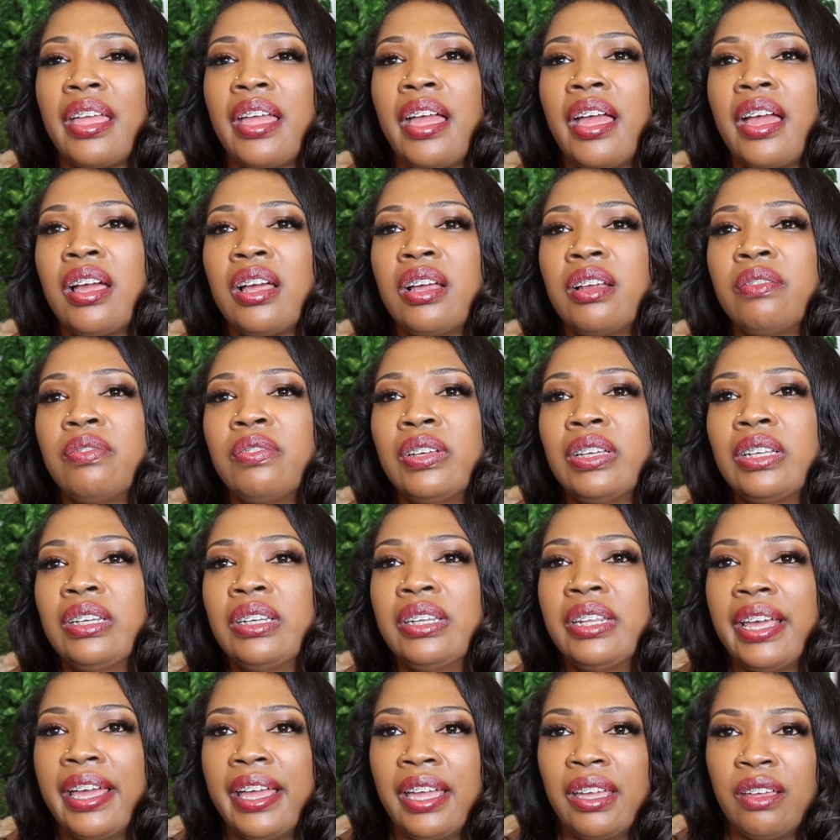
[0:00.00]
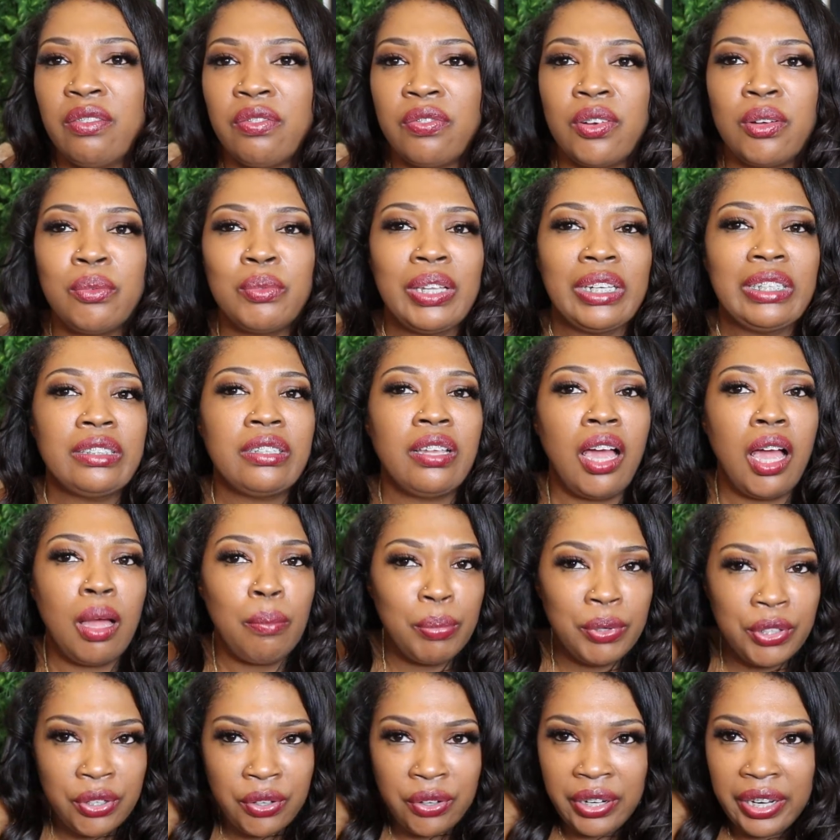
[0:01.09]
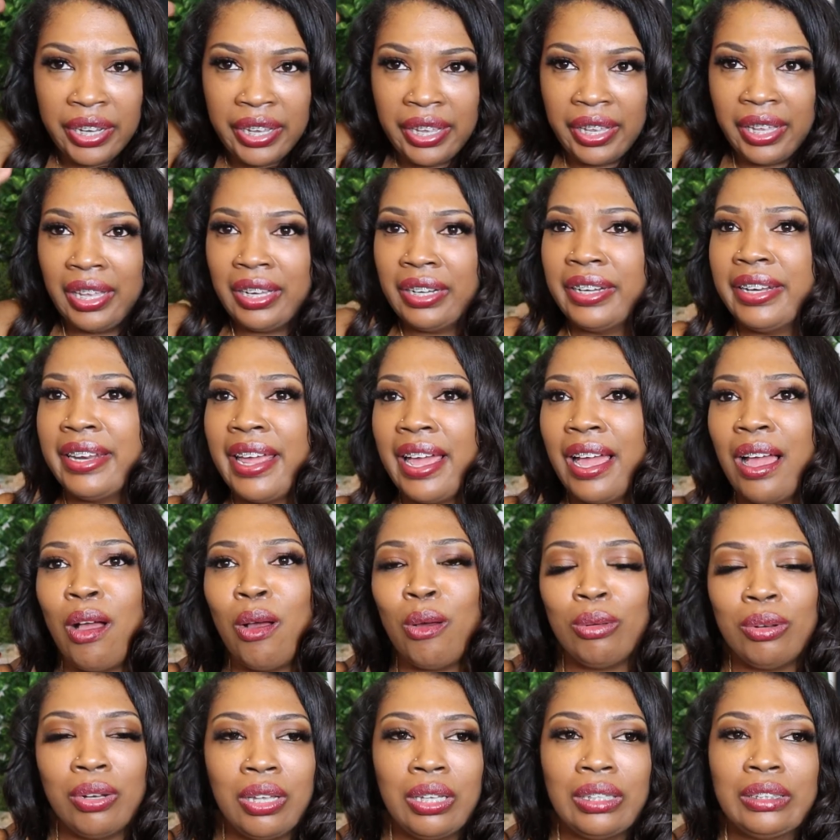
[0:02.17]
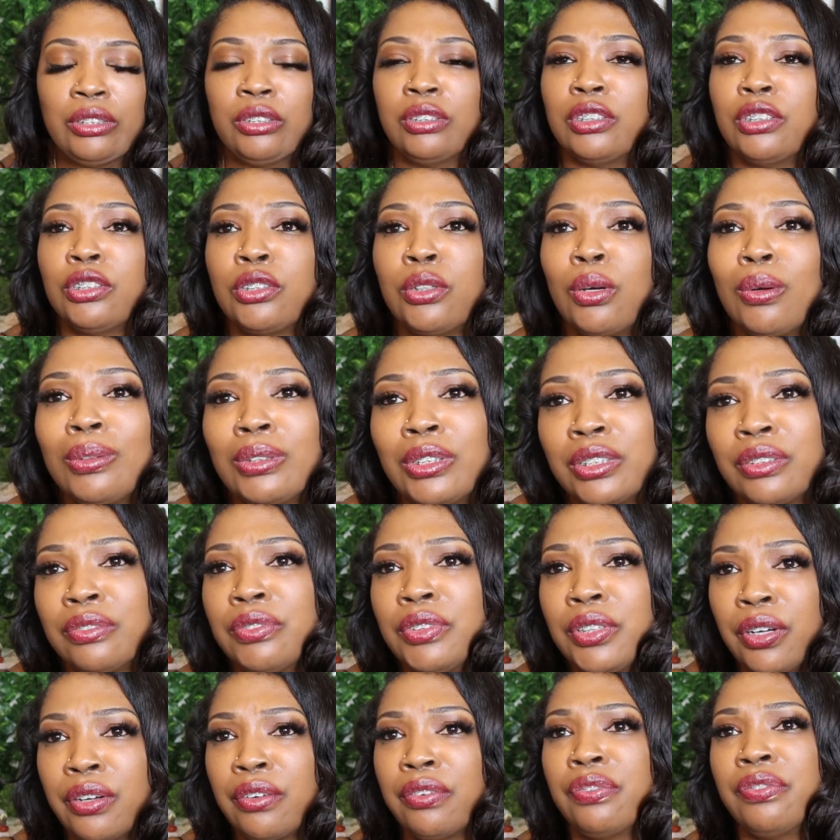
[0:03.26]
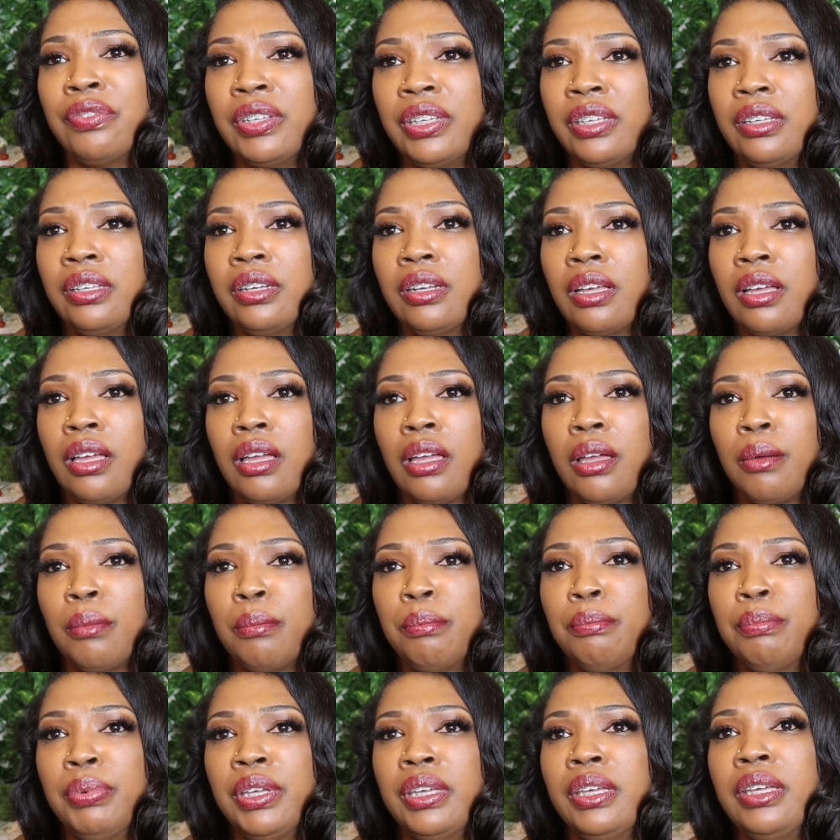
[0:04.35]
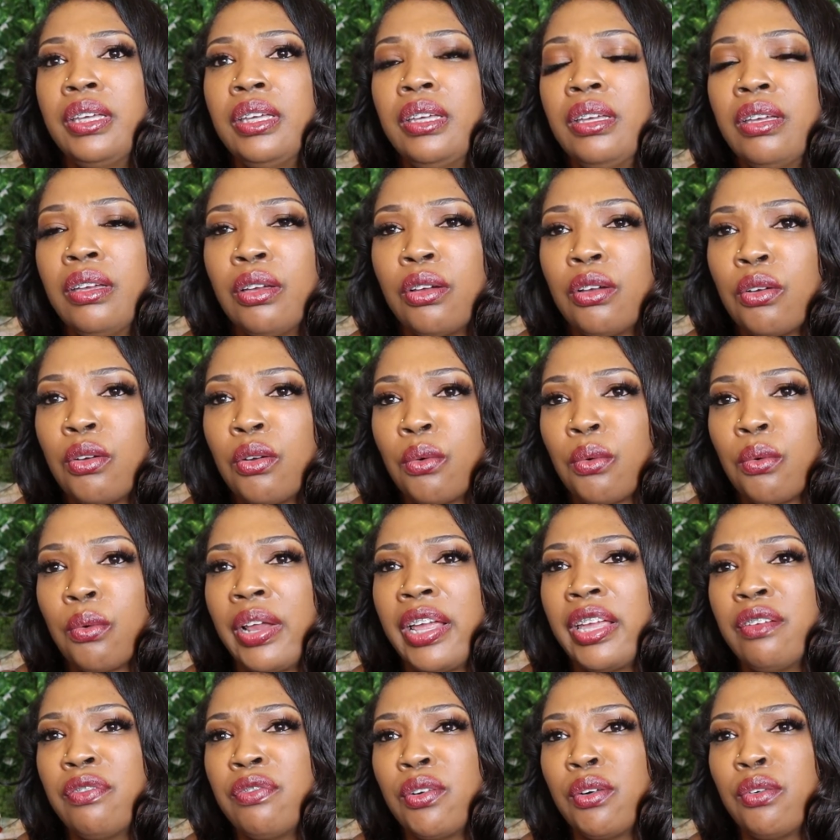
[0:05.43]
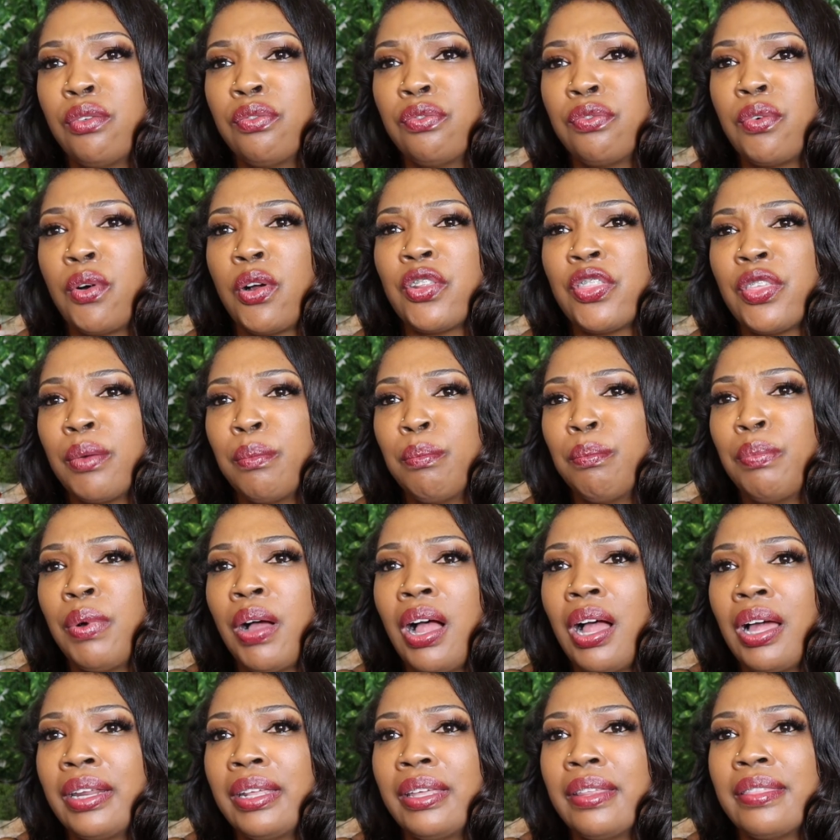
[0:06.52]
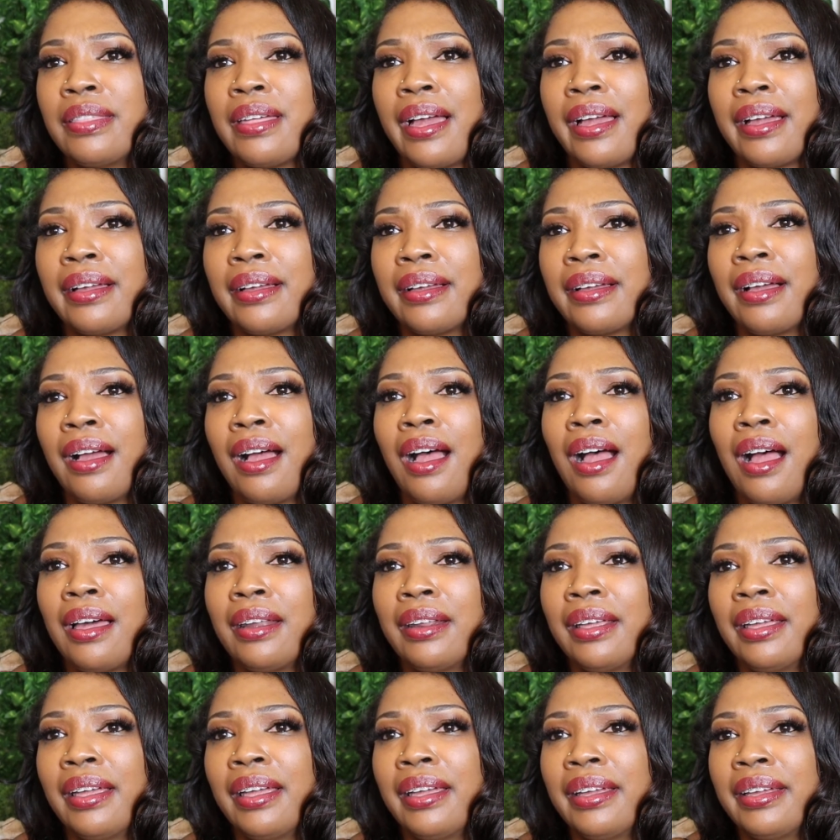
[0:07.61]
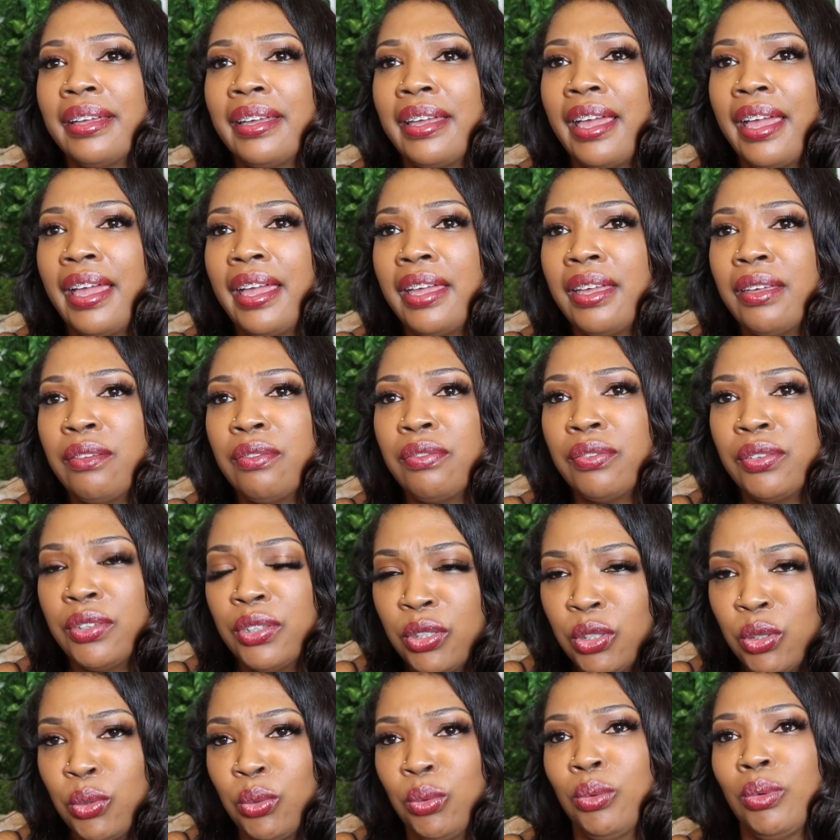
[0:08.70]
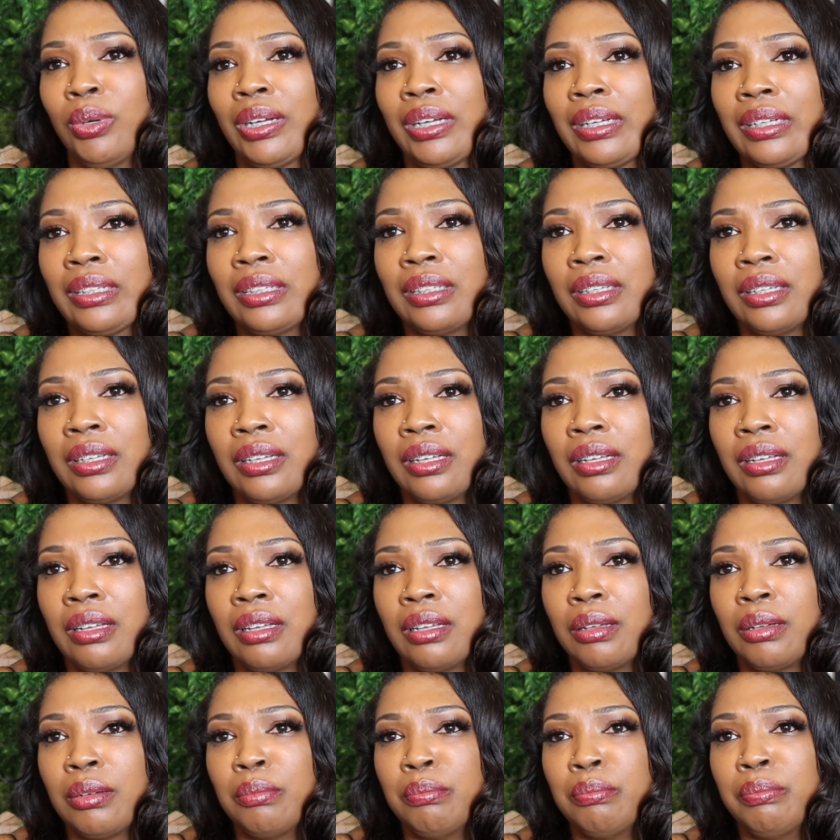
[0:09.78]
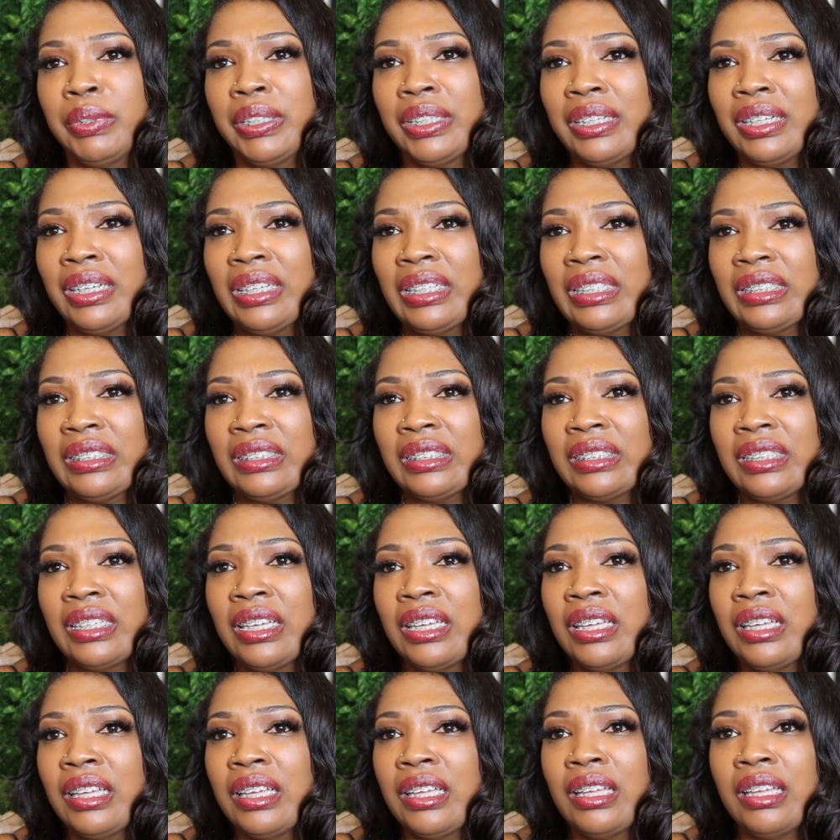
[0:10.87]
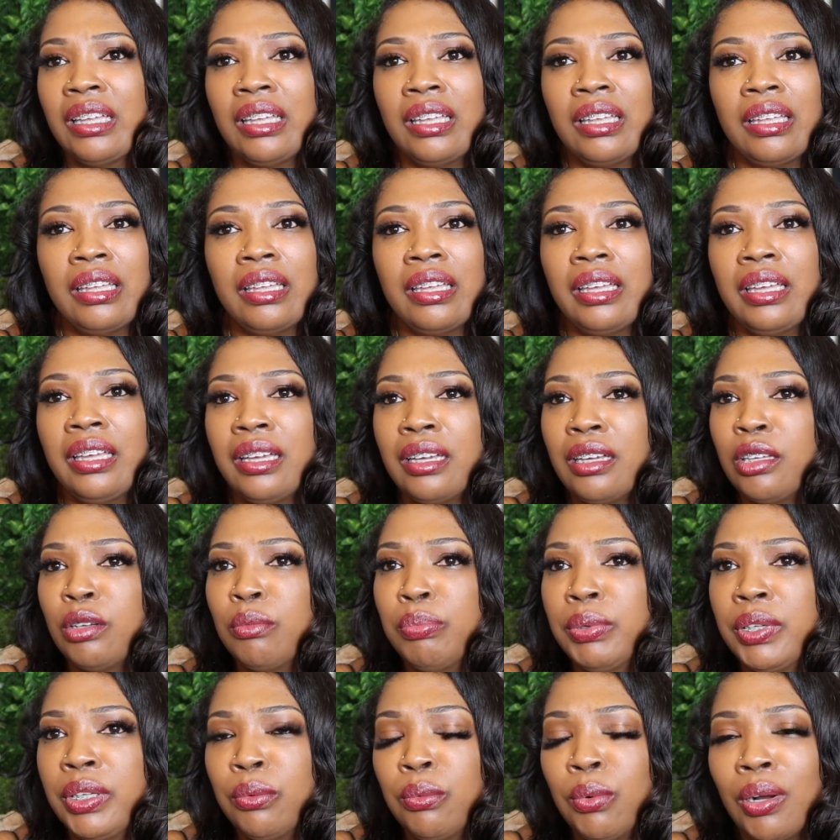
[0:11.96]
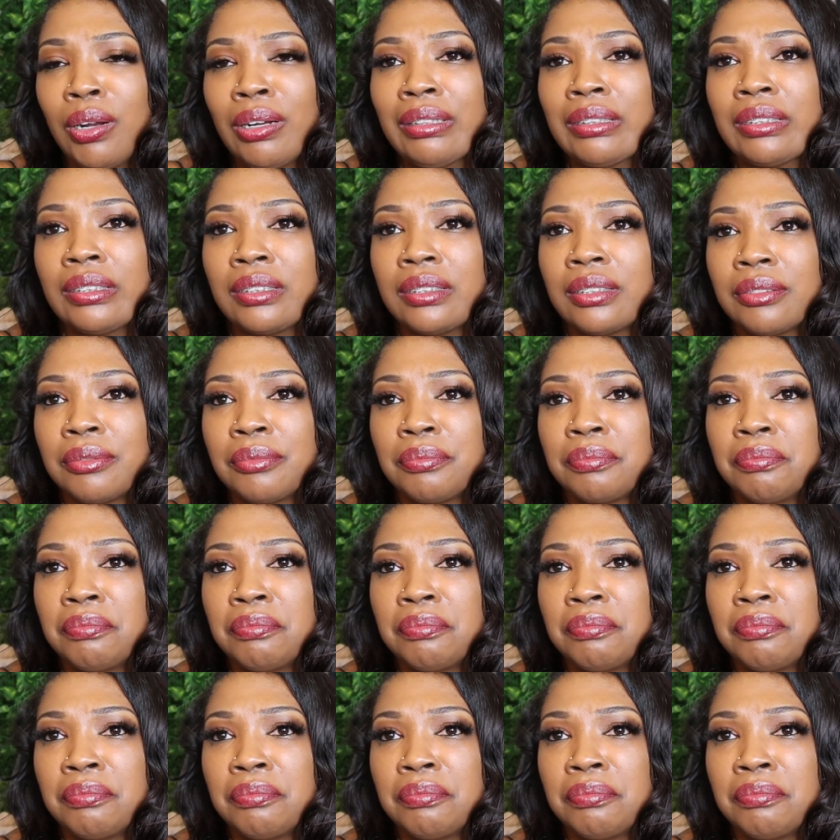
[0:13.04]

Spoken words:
Every day, from the top of your head down to the soles of your feet, be grateful for the body that God gave you. Because it could be worse.